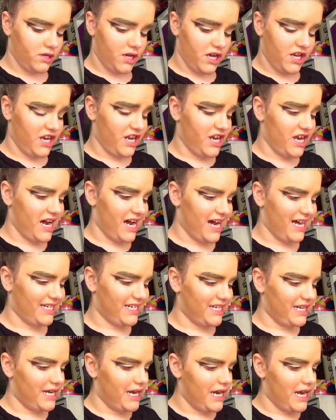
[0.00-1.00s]
And it
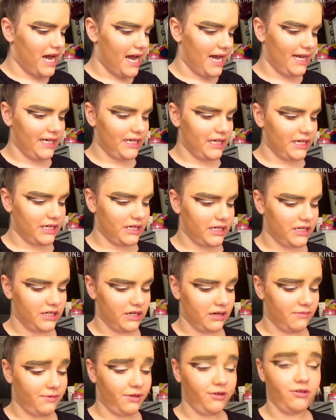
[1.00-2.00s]
has a light,
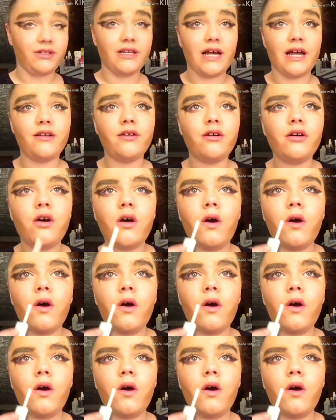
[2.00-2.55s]
so I'm gonna use that.